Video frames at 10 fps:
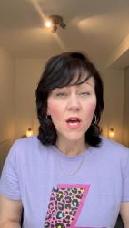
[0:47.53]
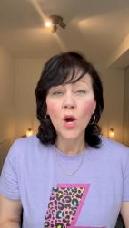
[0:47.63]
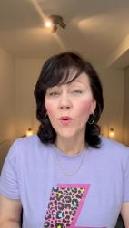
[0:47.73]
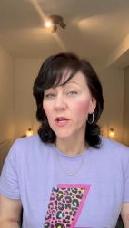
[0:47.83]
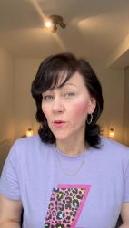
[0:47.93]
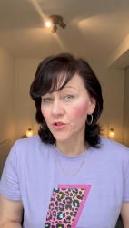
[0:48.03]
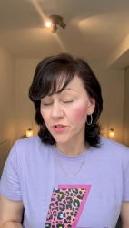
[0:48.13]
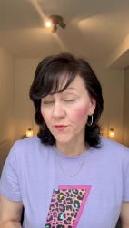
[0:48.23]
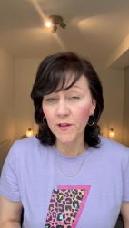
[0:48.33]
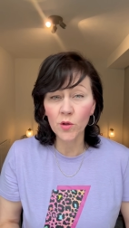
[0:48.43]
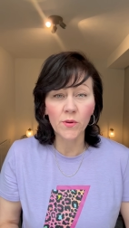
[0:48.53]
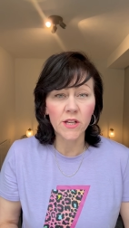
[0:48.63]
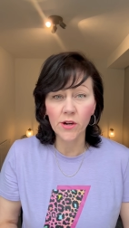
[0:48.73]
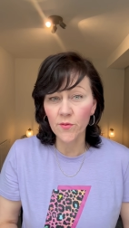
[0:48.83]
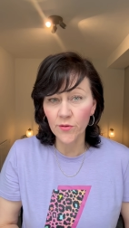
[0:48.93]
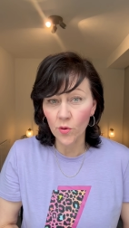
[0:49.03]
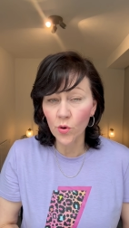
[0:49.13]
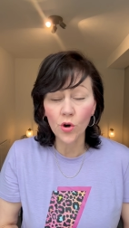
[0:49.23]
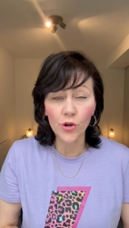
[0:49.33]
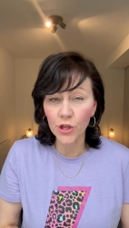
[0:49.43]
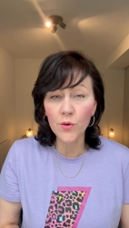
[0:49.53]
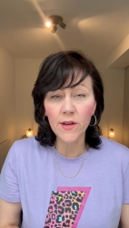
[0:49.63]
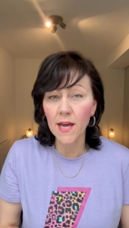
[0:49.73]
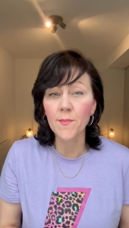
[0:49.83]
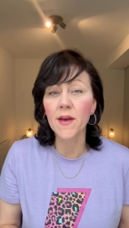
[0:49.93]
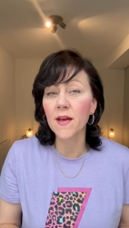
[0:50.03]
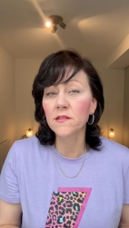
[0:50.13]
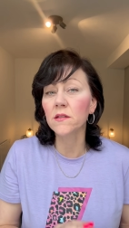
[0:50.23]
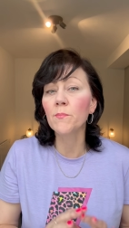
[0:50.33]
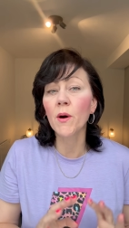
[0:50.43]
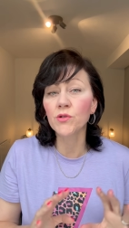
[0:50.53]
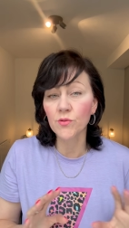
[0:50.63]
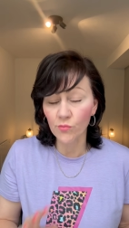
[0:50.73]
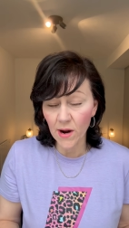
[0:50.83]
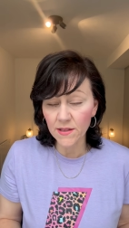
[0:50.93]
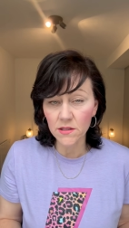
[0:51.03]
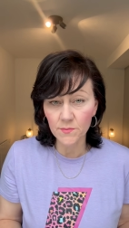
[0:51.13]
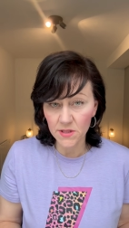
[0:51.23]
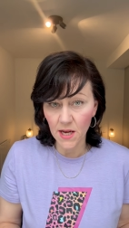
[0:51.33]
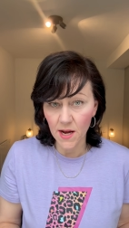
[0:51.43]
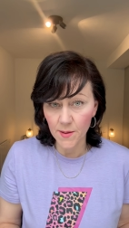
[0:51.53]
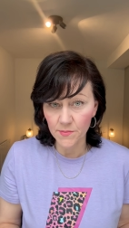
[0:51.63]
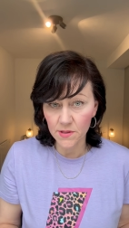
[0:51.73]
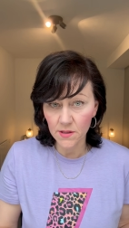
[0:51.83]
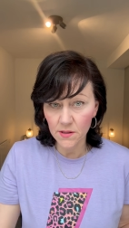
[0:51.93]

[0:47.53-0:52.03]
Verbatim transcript: when you're watching a film, when you're going for a walk, you name it, it's the most random times.